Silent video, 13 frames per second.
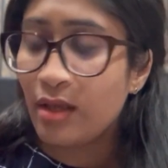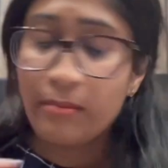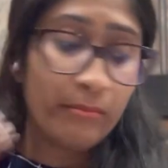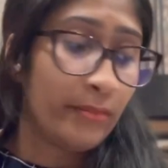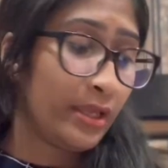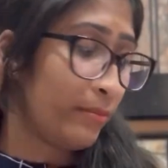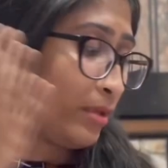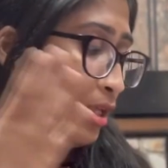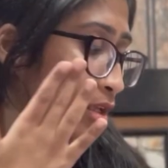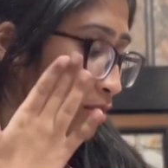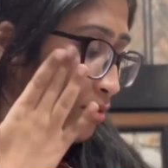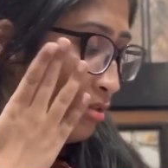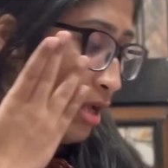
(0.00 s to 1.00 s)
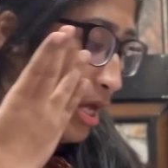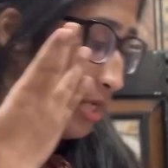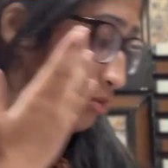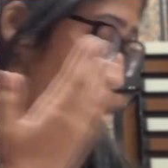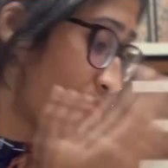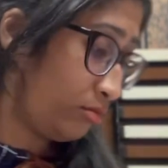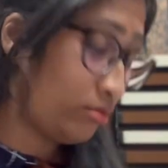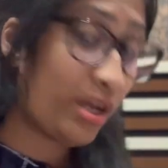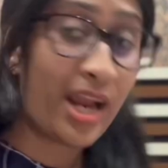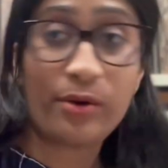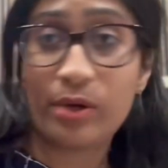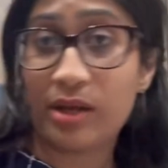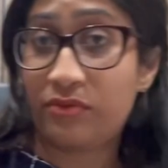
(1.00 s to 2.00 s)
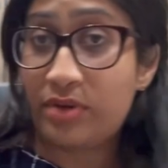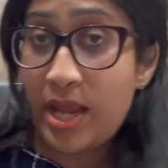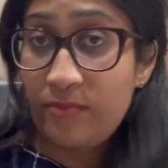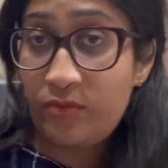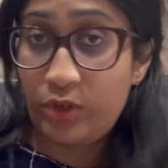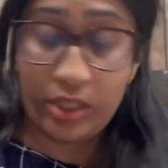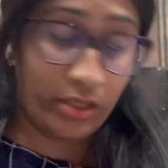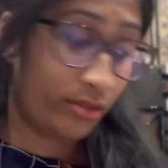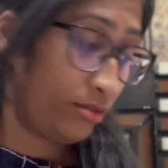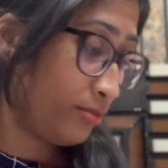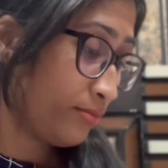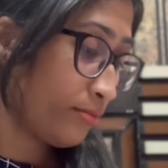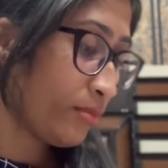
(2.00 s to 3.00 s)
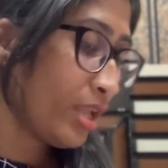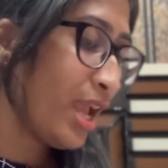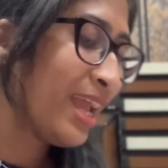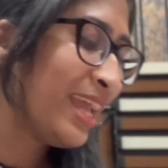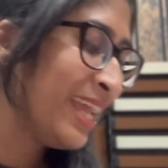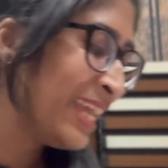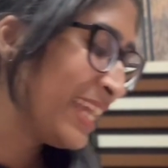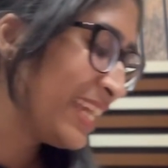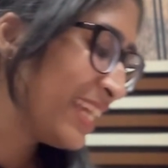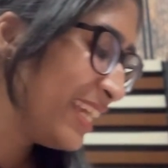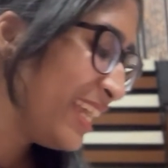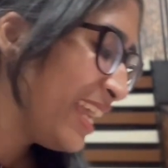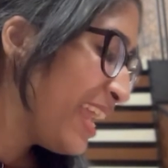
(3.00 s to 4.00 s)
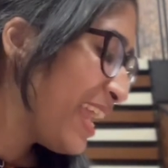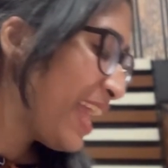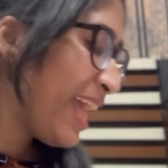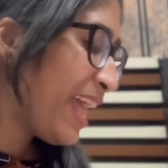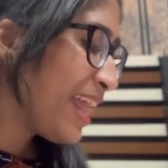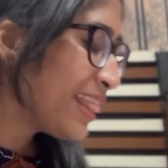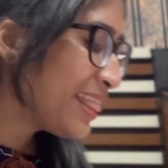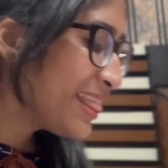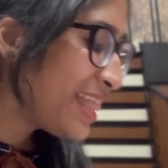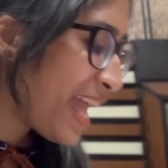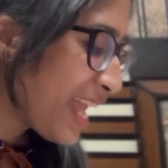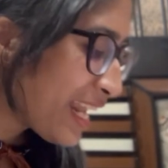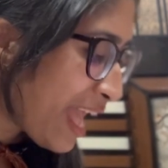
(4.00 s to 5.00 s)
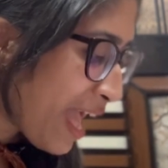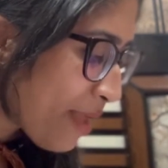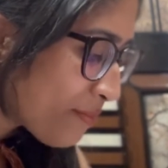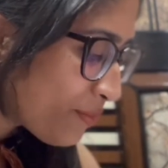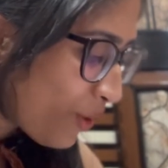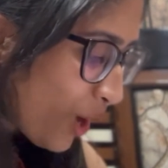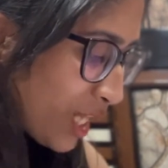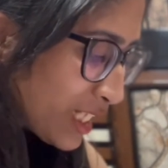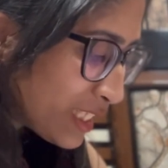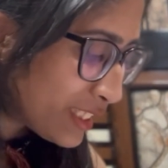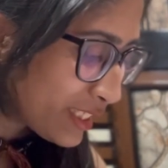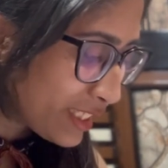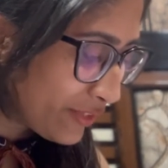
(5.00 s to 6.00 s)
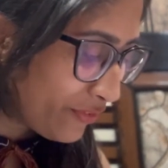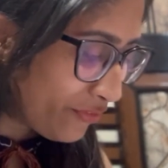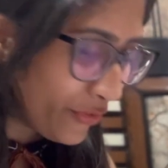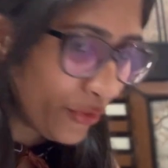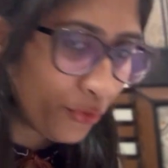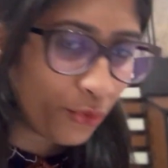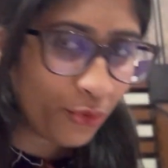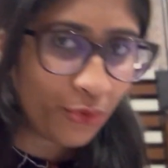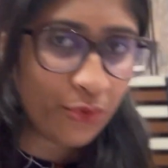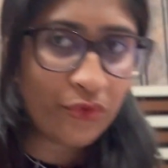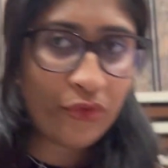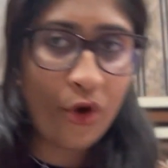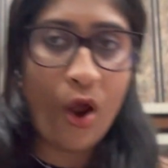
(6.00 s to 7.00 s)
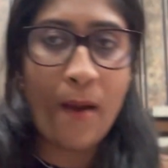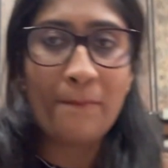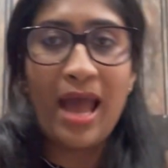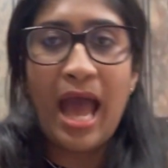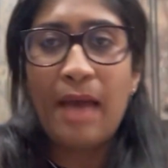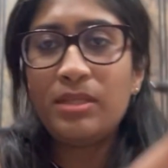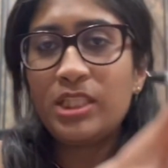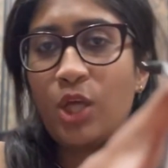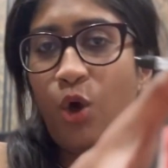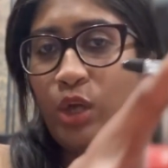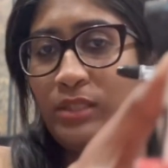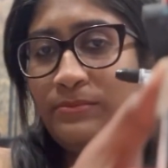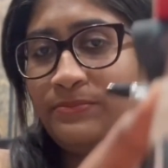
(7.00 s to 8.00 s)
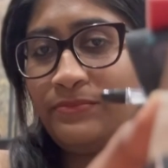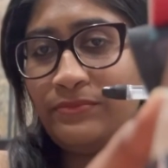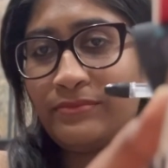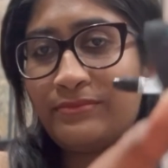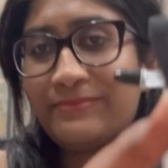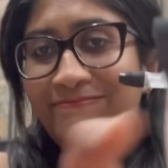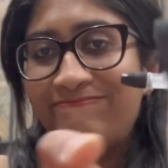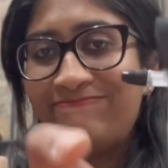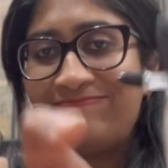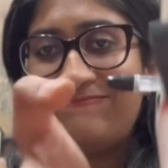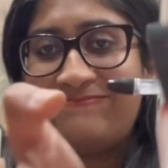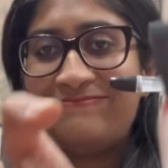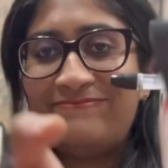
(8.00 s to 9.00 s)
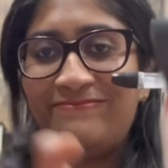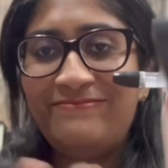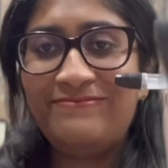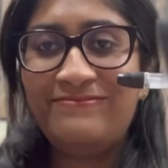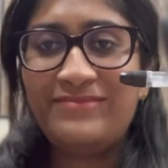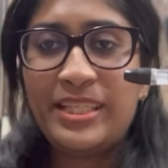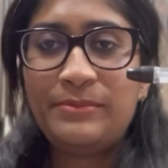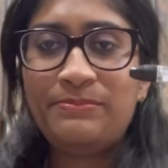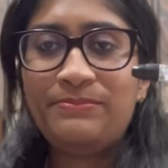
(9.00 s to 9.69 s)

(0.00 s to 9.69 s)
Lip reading: Maybe. I don't know. I don't have time for this. And then I bought a few from Amazon. Yep.